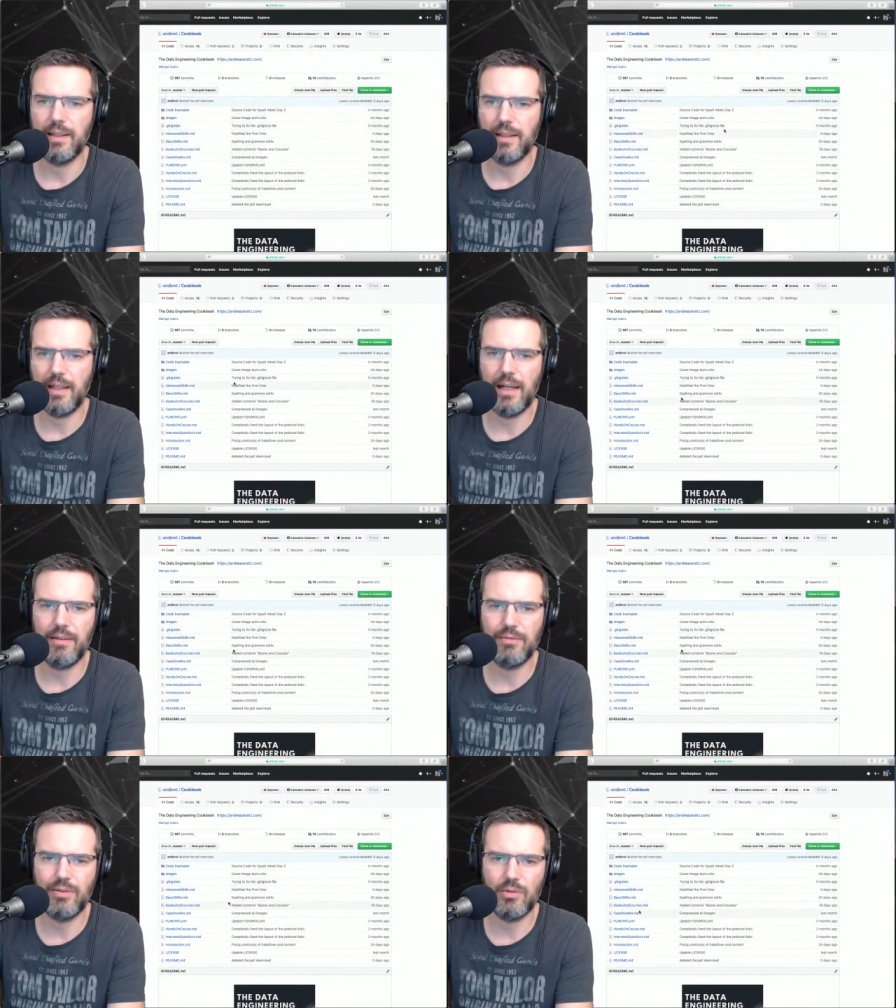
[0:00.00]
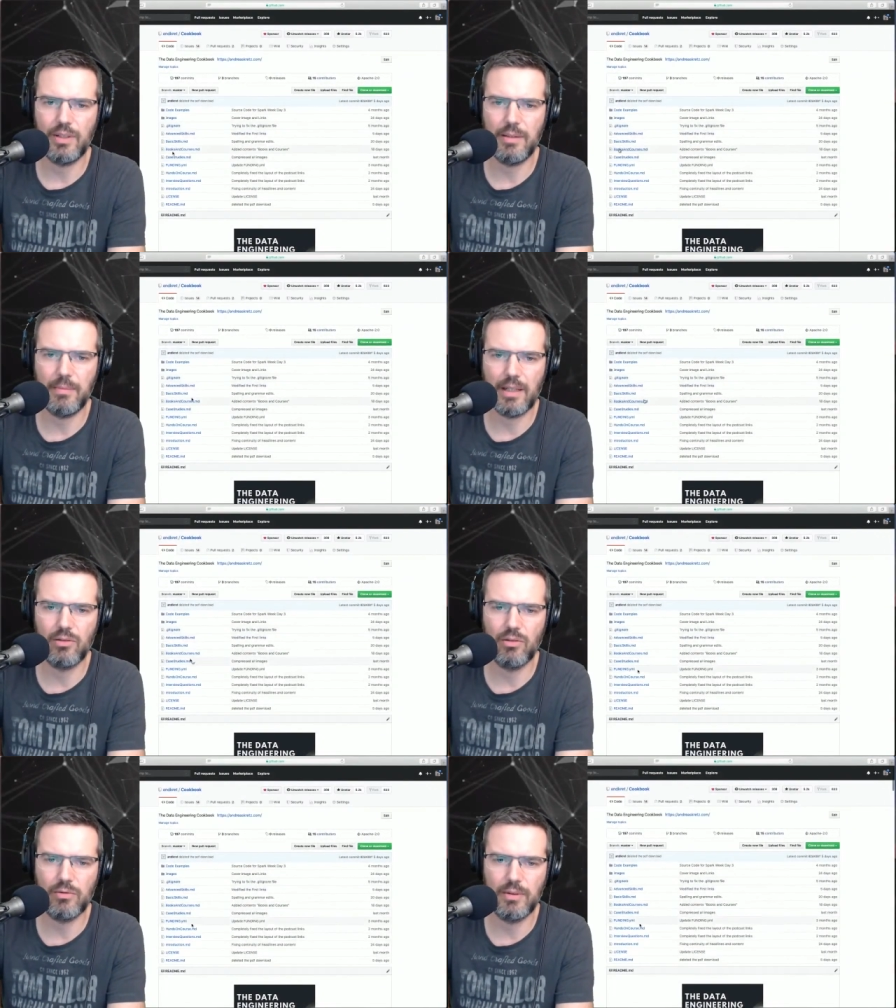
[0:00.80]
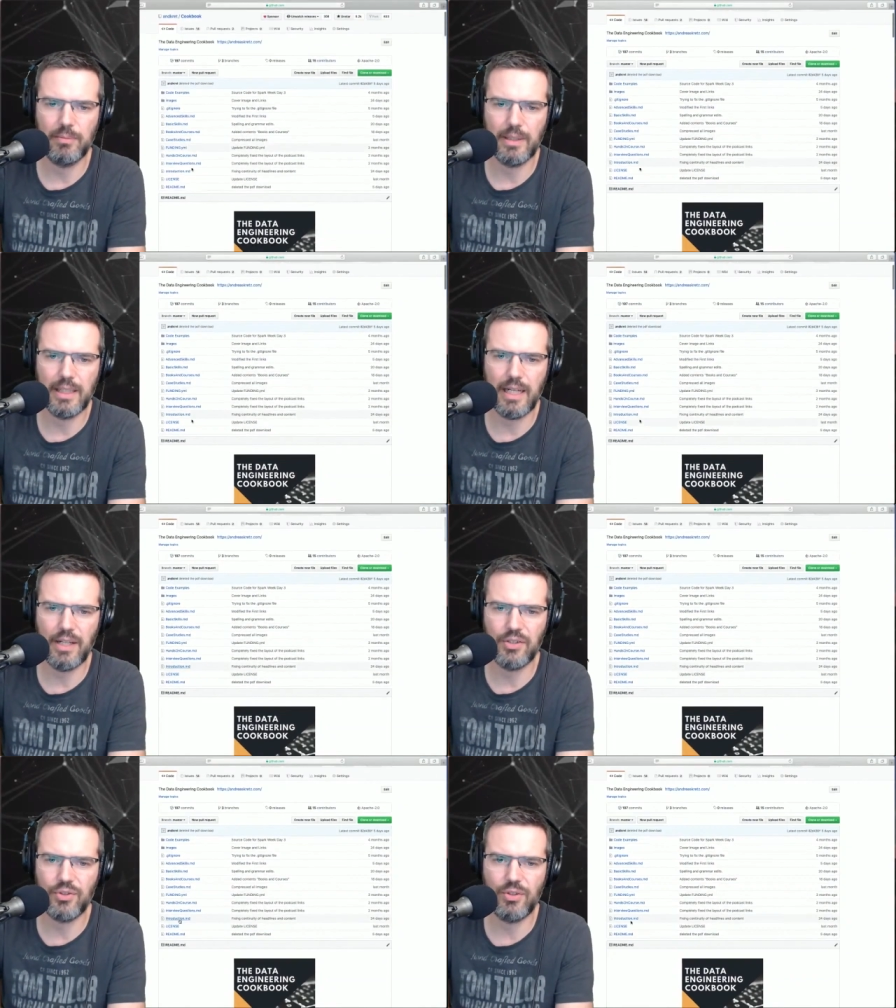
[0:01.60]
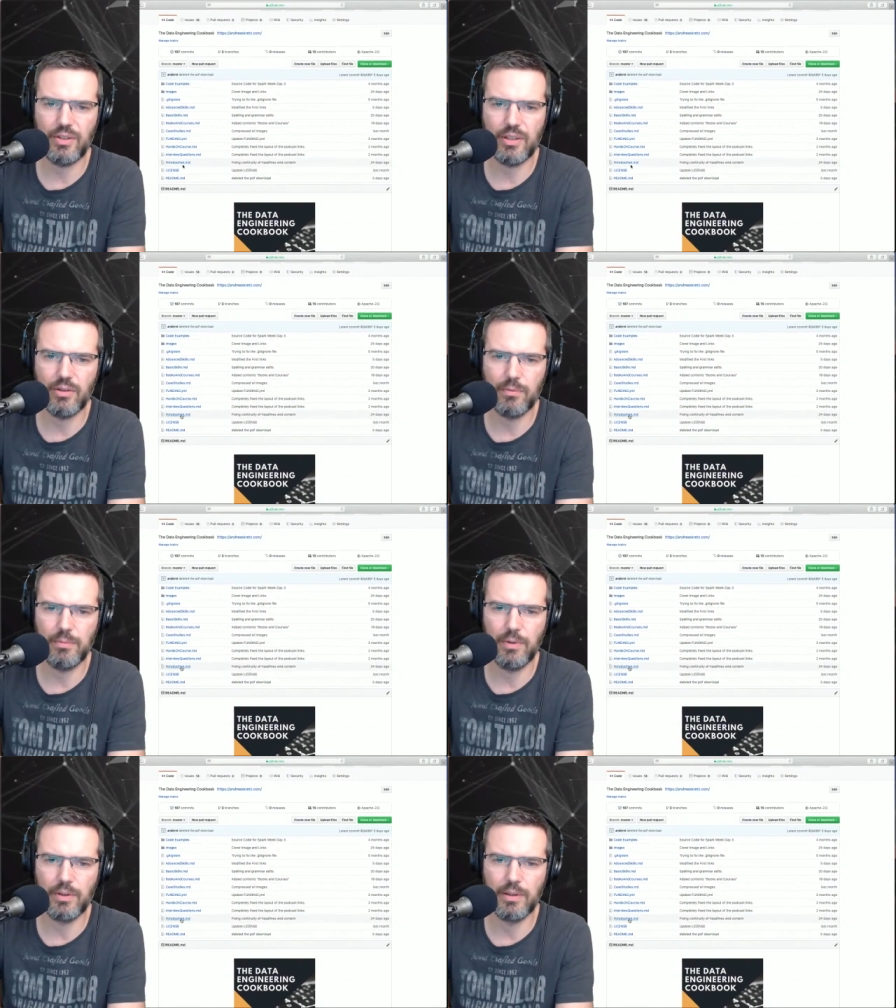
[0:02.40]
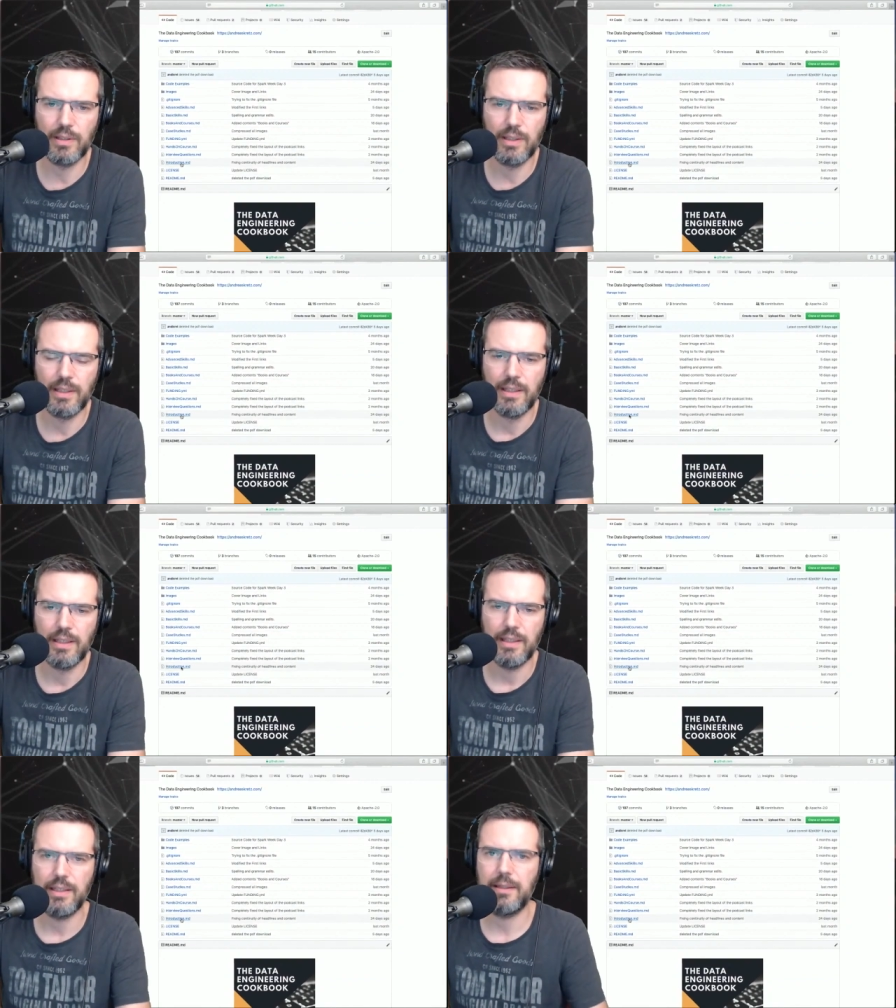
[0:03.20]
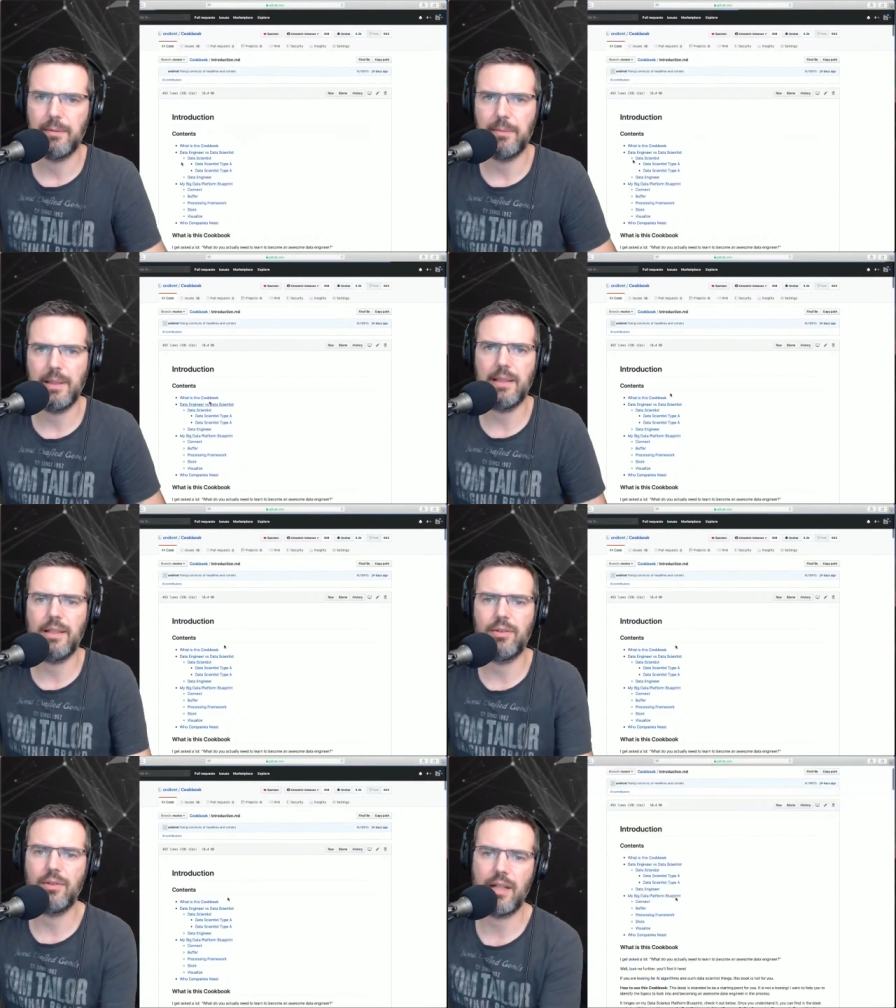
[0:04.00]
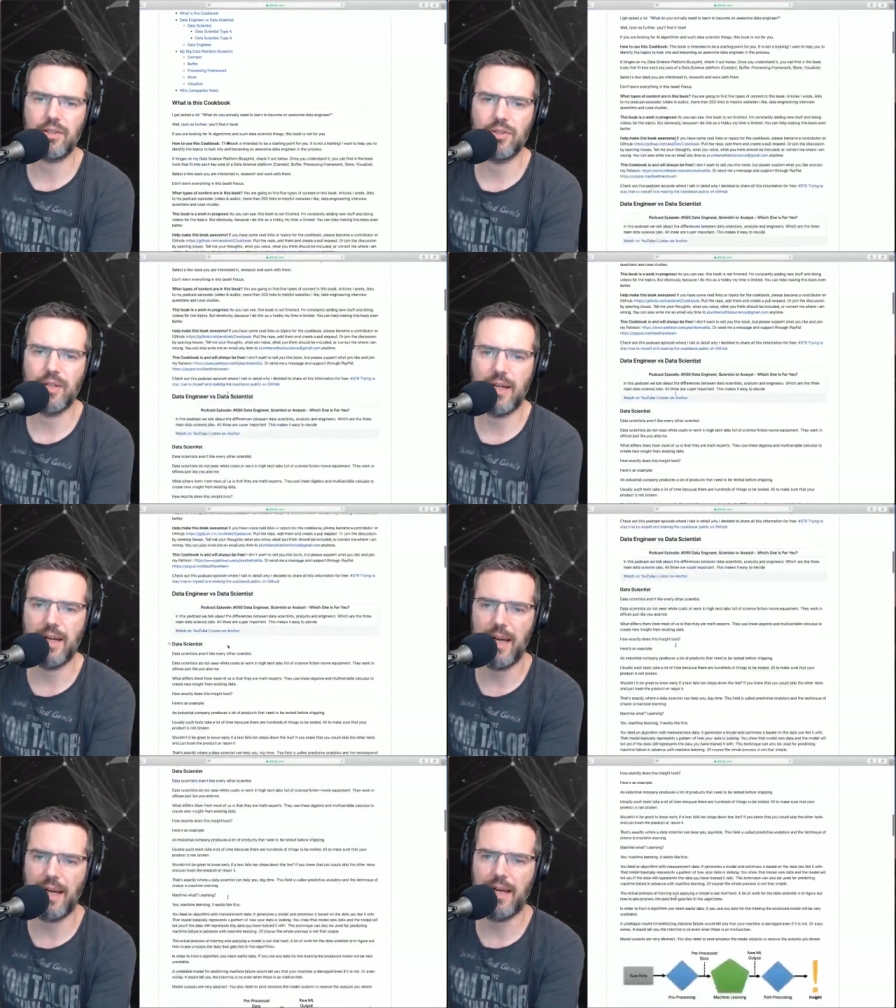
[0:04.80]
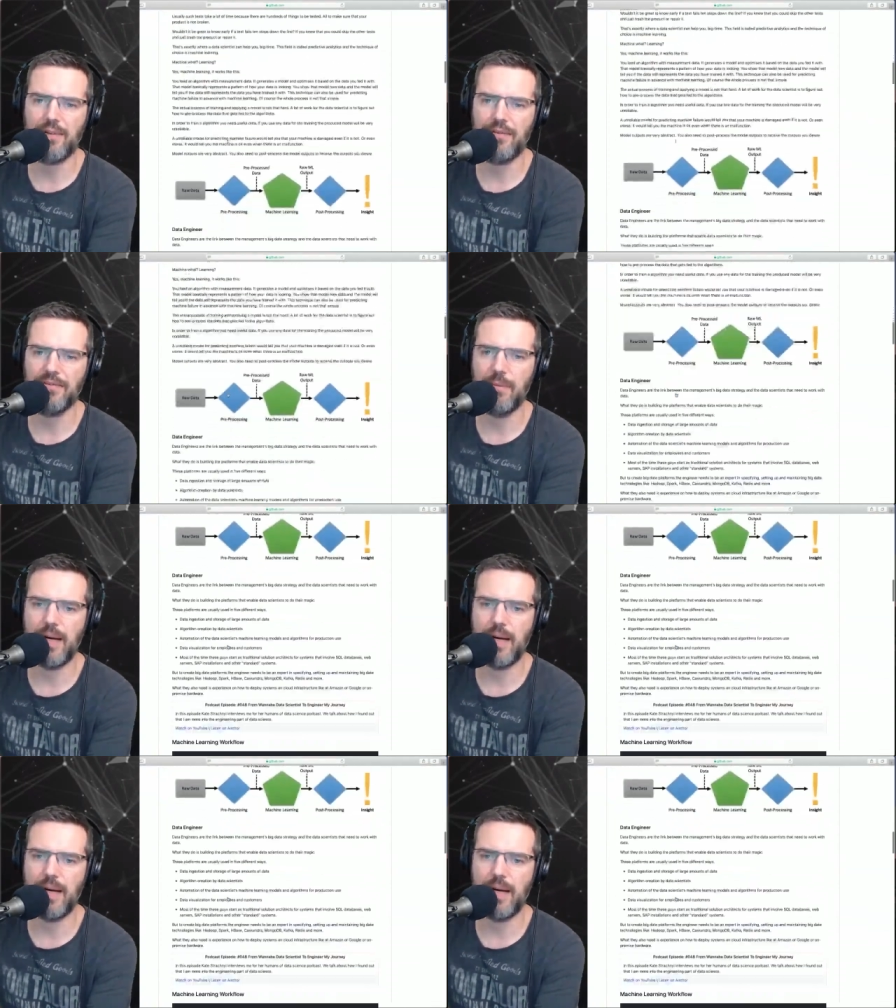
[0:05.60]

uh, i have wrote in my cook in my data engineering cookbook um, in the introduction i have